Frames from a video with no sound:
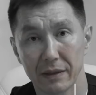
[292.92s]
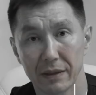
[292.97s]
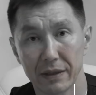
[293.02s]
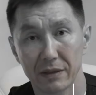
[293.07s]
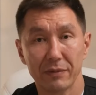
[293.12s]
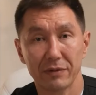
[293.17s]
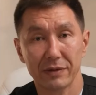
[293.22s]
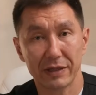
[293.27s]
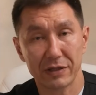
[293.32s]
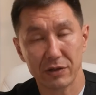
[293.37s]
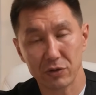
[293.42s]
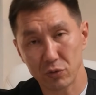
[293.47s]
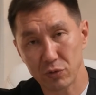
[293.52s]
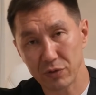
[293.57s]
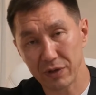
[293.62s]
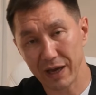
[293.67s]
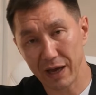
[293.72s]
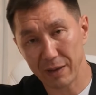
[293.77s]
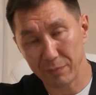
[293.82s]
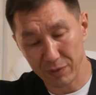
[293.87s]
If this
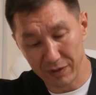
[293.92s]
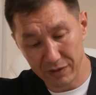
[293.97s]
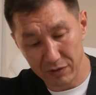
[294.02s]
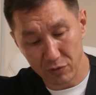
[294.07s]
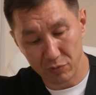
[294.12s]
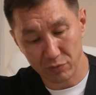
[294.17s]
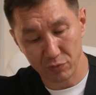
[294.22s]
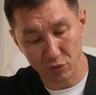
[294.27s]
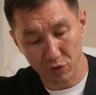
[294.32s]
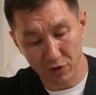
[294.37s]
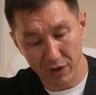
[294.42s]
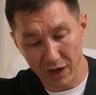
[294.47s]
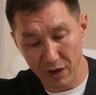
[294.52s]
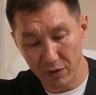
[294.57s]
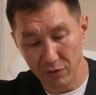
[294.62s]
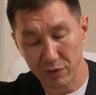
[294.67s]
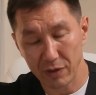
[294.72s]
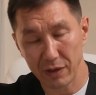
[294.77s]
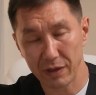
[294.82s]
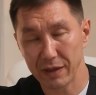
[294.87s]
tooth happens to fall
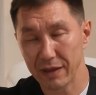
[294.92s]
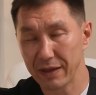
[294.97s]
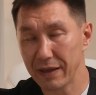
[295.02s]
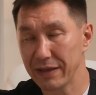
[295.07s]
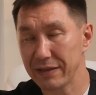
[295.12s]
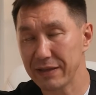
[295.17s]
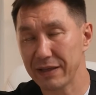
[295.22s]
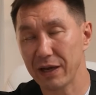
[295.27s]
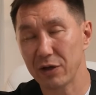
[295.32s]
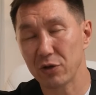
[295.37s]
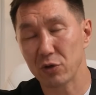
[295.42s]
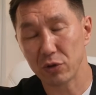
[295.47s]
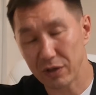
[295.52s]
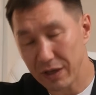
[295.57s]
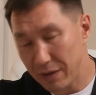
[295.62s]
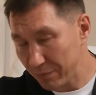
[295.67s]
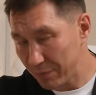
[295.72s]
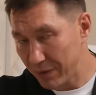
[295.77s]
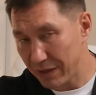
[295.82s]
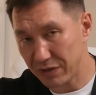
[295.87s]
out, it's actually
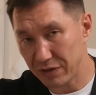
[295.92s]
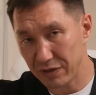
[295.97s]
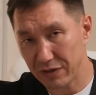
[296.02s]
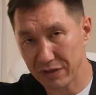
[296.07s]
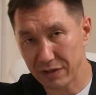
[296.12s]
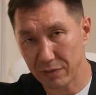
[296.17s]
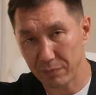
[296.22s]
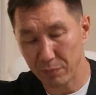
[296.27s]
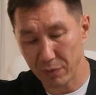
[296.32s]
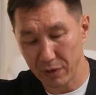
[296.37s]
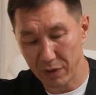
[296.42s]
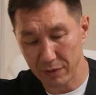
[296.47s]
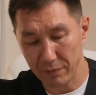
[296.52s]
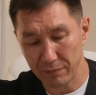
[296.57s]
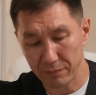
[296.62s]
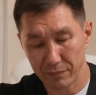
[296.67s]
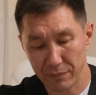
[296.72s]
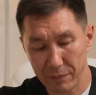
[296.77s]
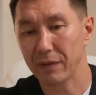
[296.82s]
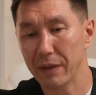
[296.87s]
much simpler.
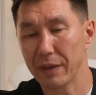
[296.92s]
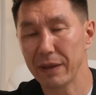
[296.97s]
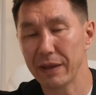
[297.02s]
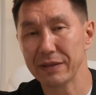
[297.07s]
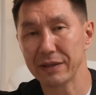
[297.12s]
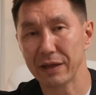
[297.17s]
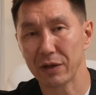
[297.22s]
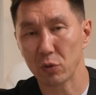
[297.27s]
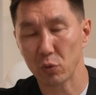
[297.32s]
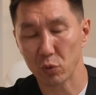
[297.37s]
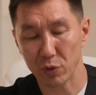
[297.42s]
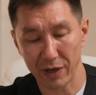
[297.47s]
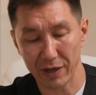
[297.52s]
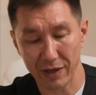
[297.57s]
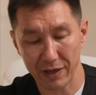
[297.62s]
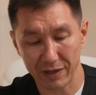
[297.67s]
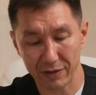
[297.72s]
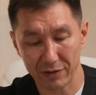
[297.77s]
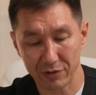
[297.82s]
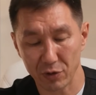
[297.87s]
It's a
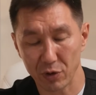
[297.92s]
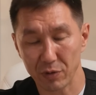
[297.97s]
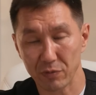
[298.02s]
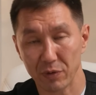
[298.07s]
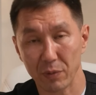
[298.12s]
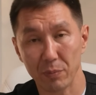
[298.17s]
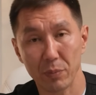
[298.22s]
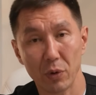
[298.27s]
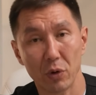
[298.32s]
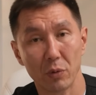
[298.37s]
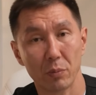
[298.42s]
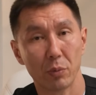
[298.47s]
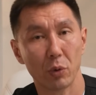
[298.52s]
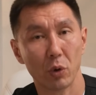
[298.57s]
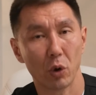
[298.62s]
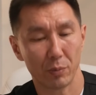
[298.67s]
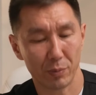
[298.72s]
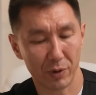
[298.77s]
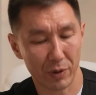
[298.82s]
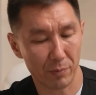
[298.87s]
quickly solvable
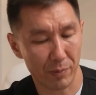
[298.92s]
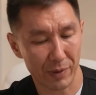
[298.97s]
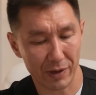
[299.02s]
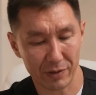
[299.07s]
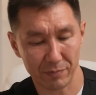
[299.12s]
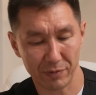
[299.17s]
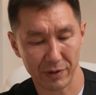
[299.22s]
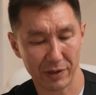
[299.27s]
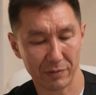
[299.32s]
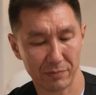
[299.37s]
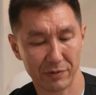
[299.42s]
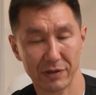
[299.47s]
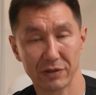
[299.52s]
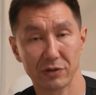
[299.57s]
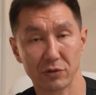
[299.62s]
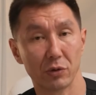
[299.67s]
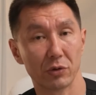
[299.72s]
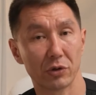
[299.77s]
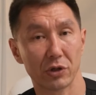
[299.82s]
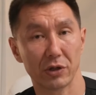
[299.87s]
problem, even if it's
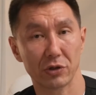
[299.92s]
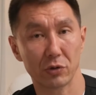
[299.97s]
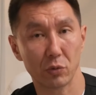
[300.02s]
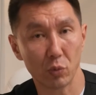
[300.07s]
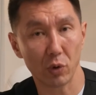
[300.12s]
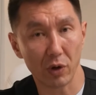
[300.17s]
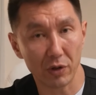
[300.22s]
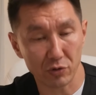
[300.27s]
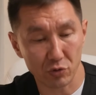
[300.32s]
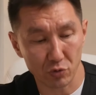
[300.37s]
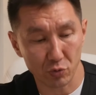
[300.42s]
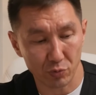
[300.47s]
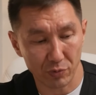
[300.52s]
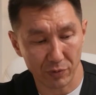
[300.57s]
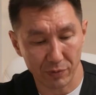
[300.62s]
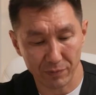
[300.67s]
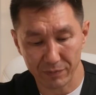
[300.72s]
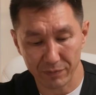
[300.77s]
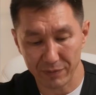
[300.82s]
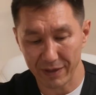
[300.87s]
not just one tooth.
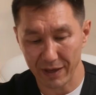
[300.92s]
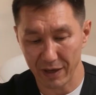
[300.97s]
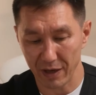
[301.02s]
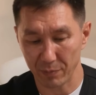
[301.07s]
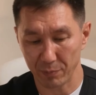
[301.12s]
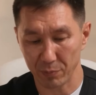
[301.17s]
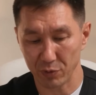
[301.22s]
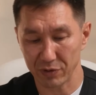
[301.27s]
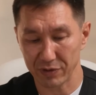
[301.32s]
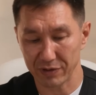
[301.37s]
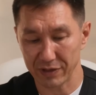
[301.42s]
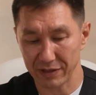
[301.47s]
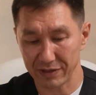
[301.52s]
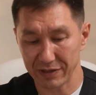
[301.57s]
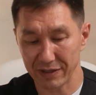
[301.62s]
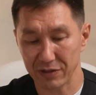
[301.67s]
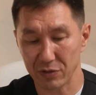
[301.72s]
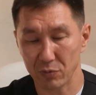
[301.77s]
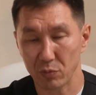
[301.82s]
There are prostheses